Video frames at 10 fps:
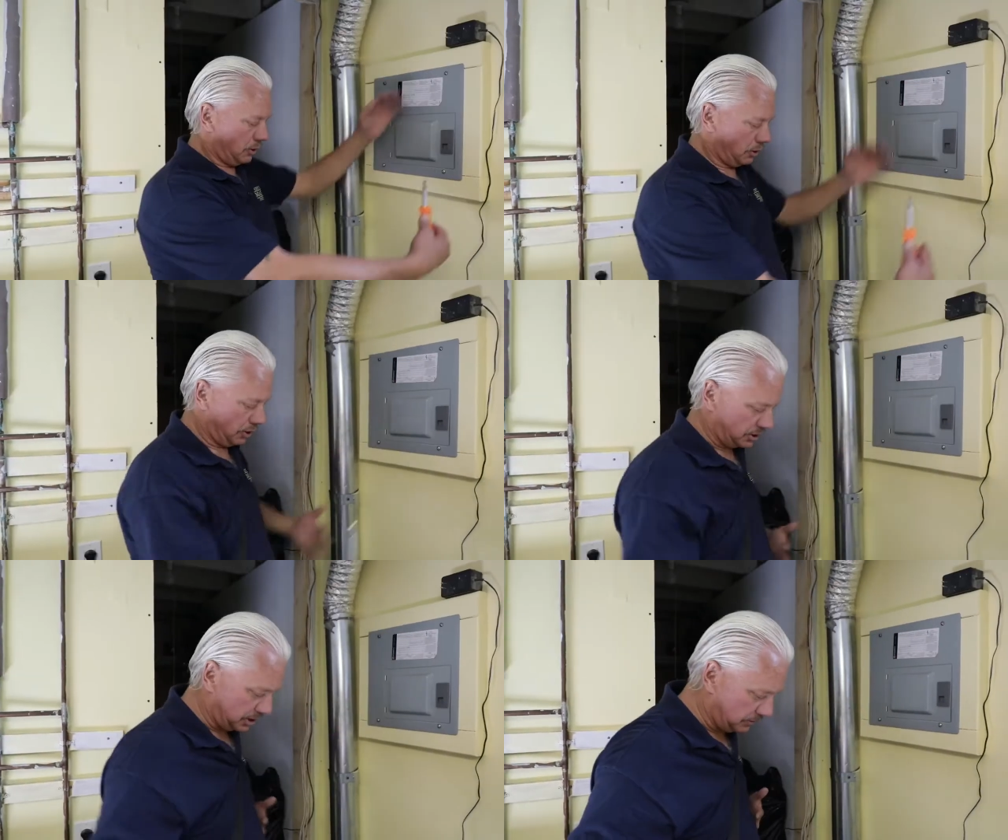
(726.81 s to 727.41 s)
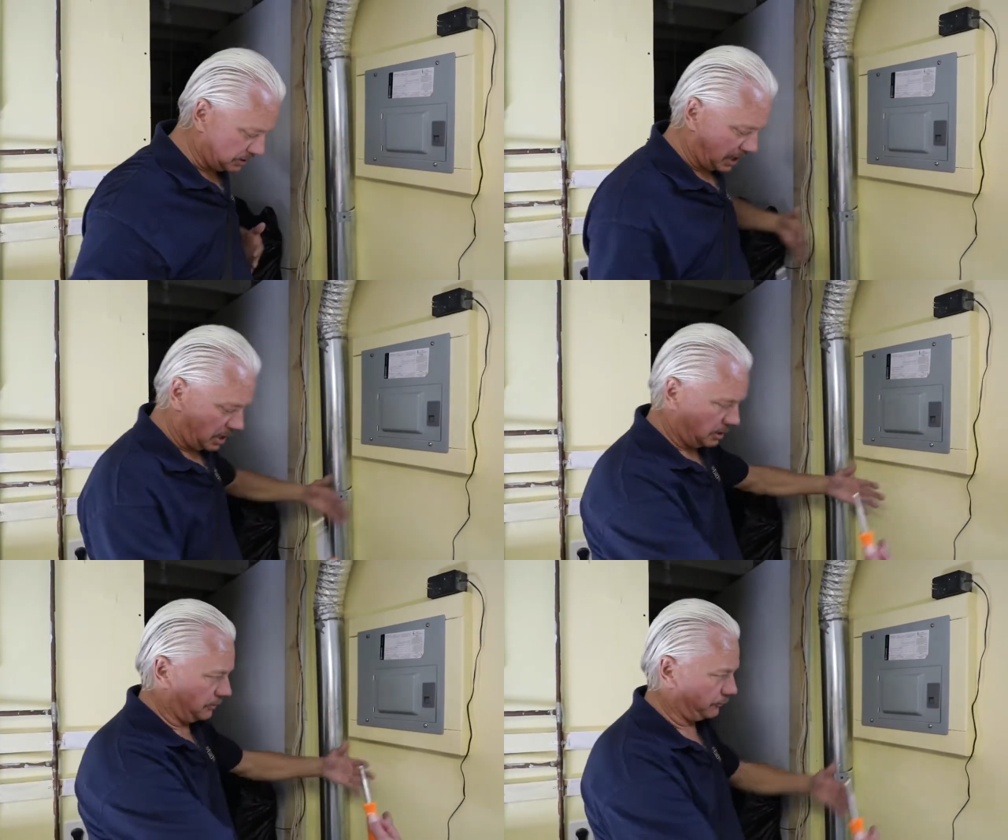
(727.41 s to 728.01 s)
Notice I'm
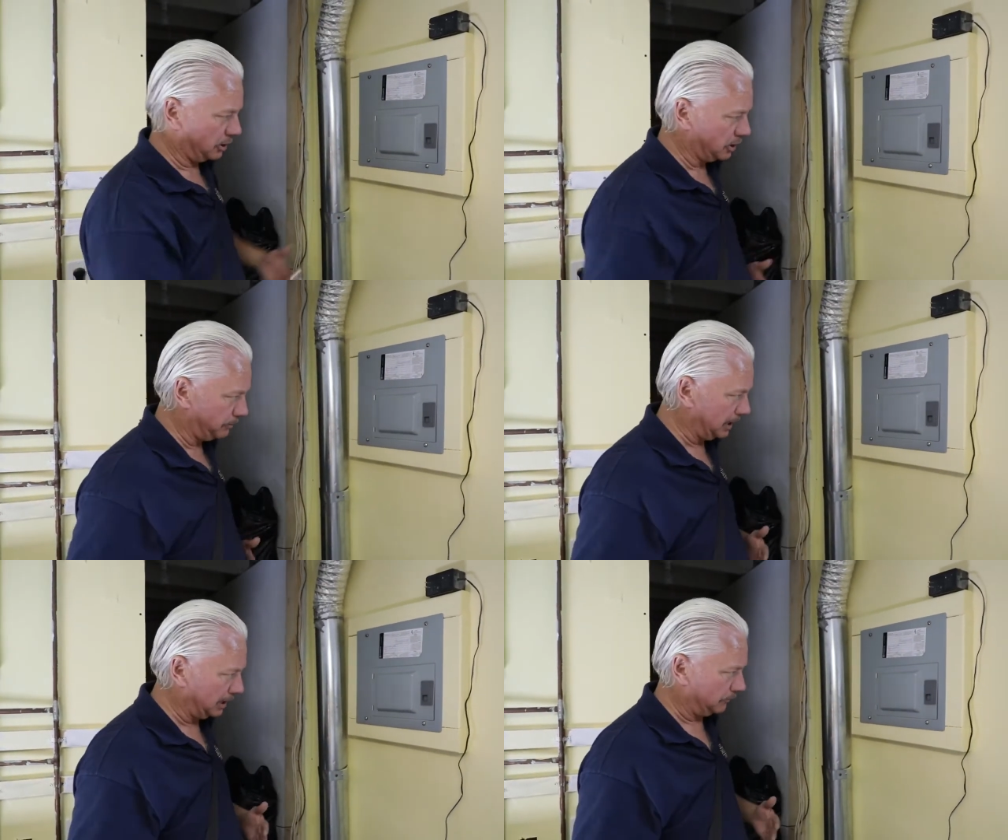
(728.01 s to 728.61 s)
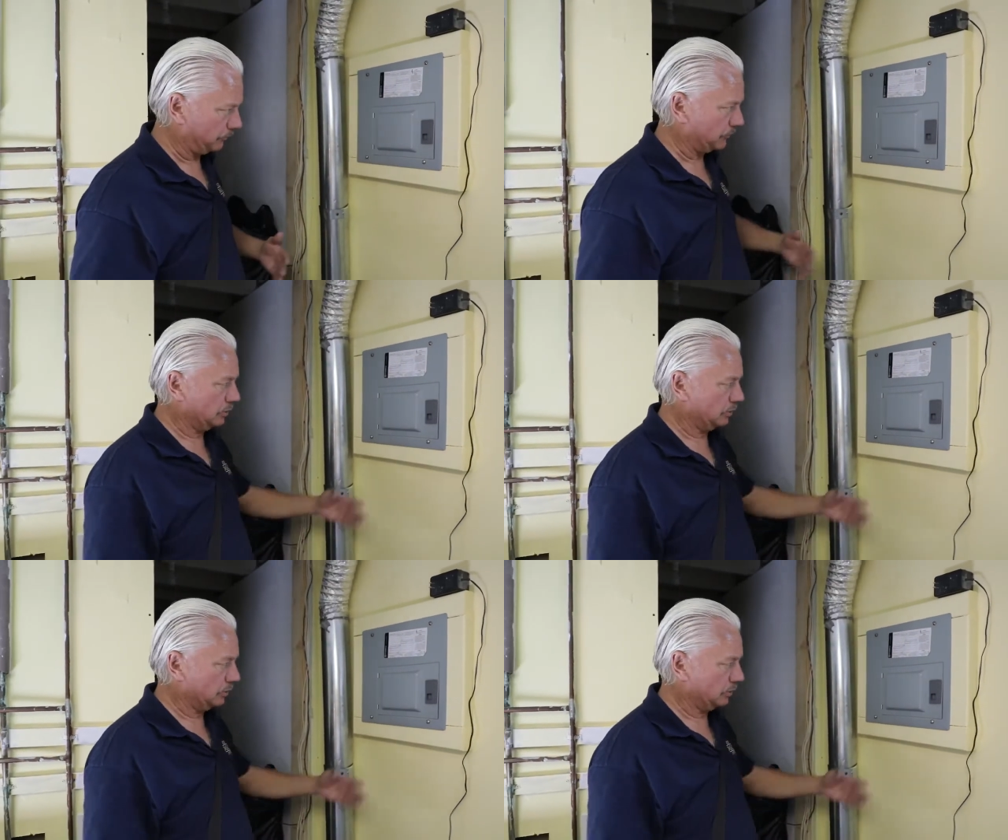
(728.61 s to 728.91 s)
standing in front of the panel.